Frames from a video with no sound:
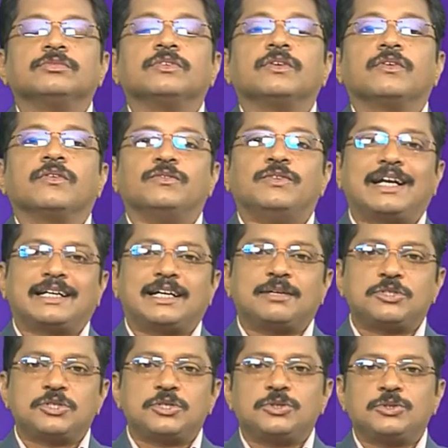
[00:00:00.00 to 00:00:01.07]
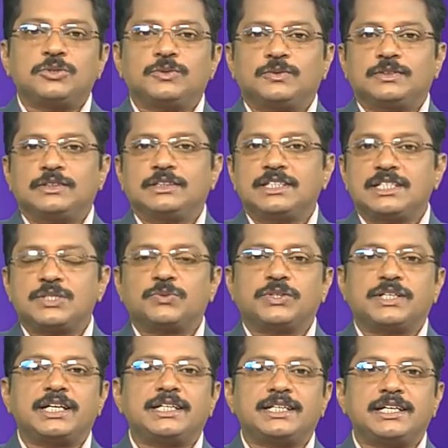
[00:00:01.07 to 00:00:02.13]
Welcome to this
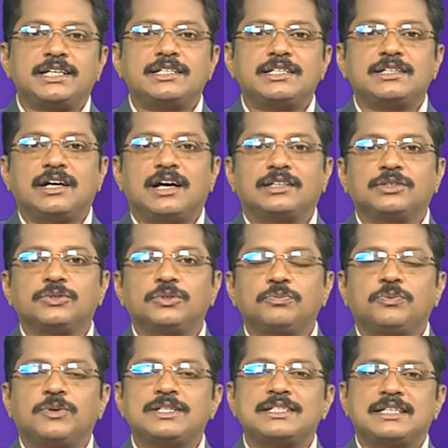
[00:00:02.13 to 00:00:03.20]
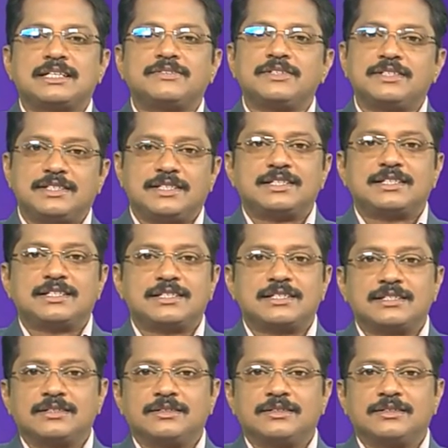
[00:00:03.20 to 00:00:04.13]
orientation on Group 1 services.